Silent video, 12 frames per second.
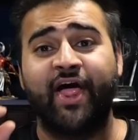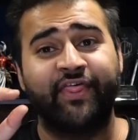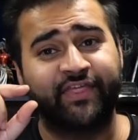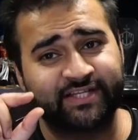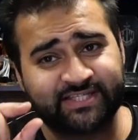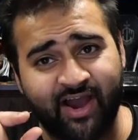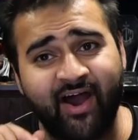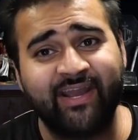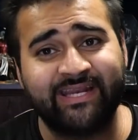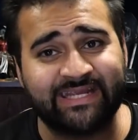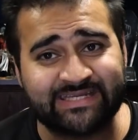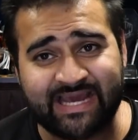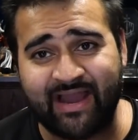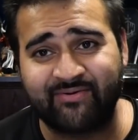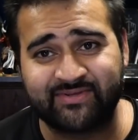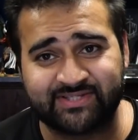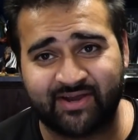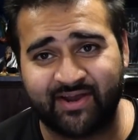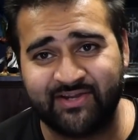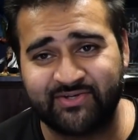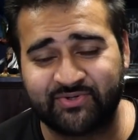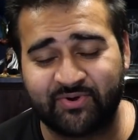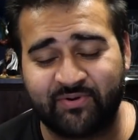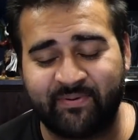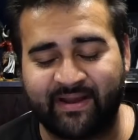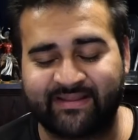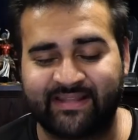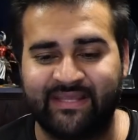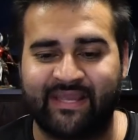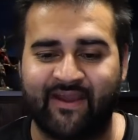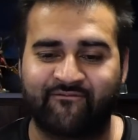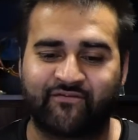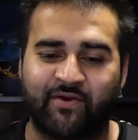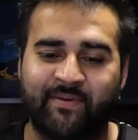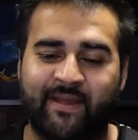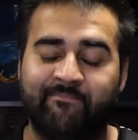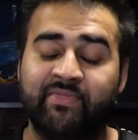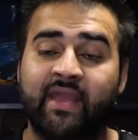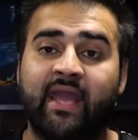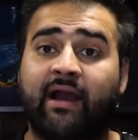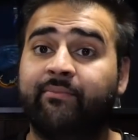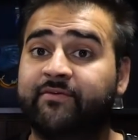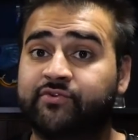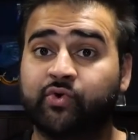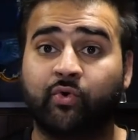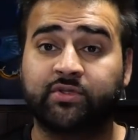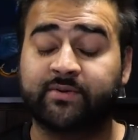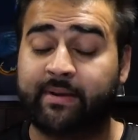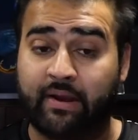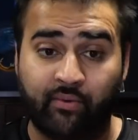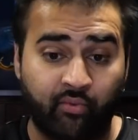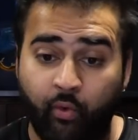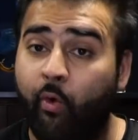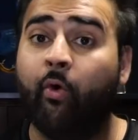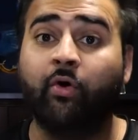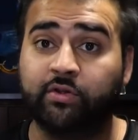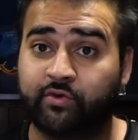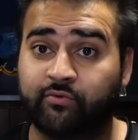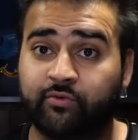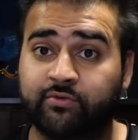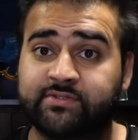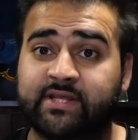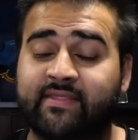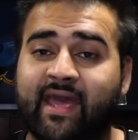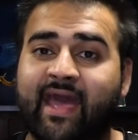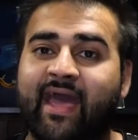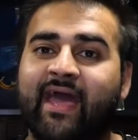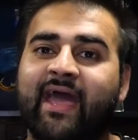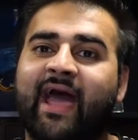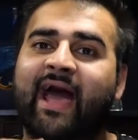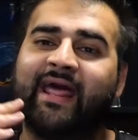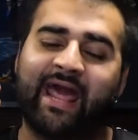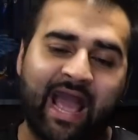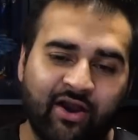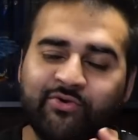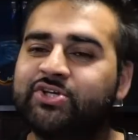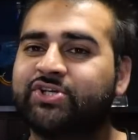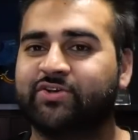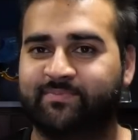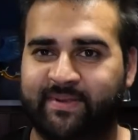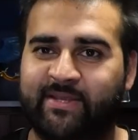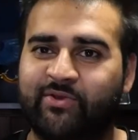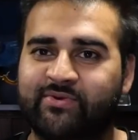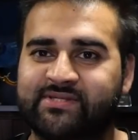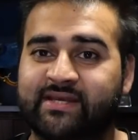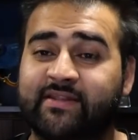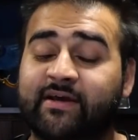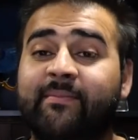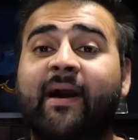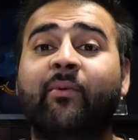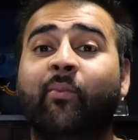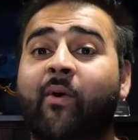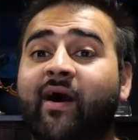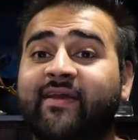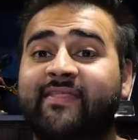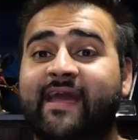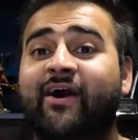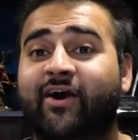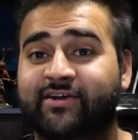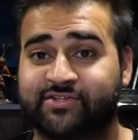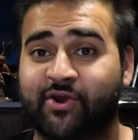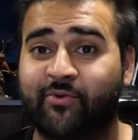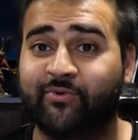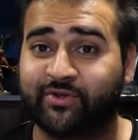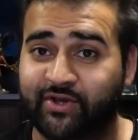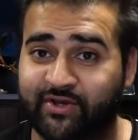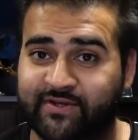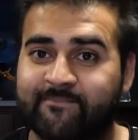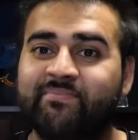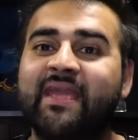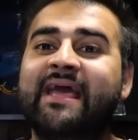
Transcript: the tiny downside drawback that you get from it, and we've talked about all the rules in there and how you should be using them and why they are so good.